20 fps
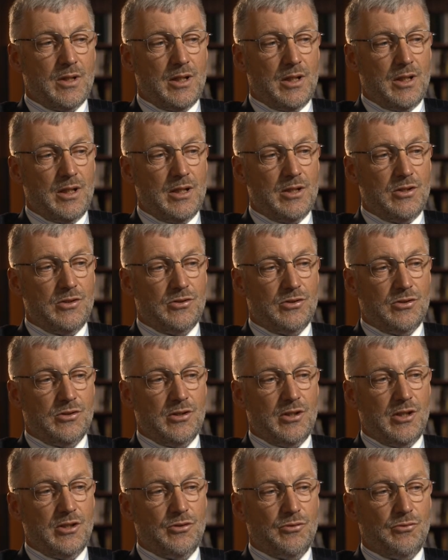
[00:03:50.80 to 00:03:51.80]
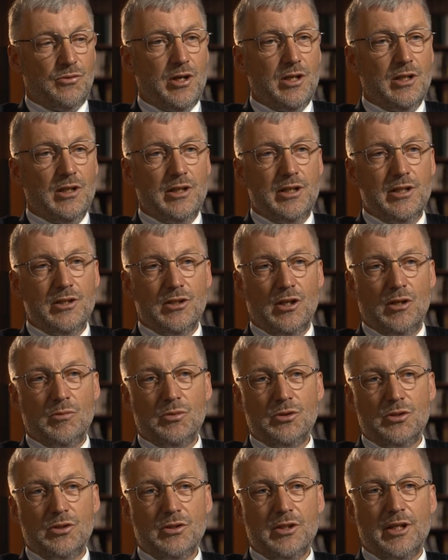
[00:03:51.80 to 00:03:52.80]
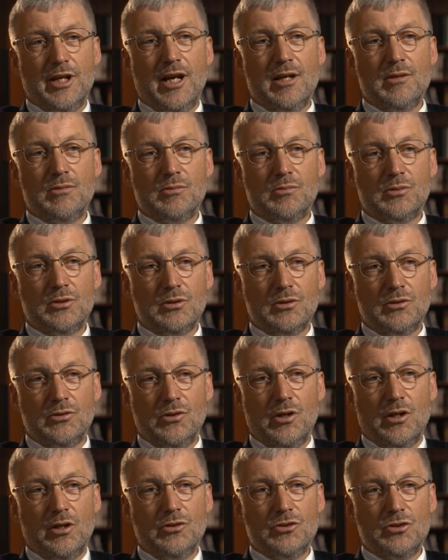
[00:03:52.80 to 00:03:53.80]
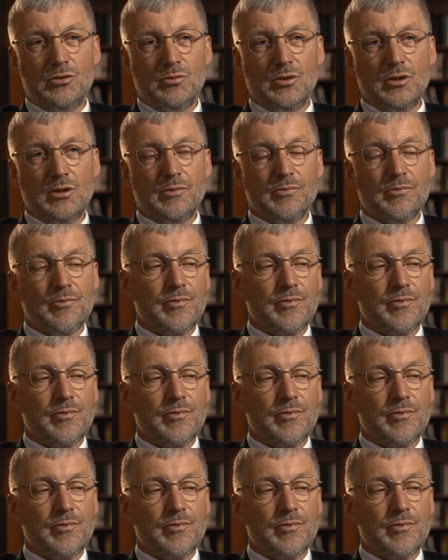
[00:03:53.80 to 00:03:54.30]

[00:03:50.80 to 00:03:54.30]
He's friendly, competent, capable, knowledgeable.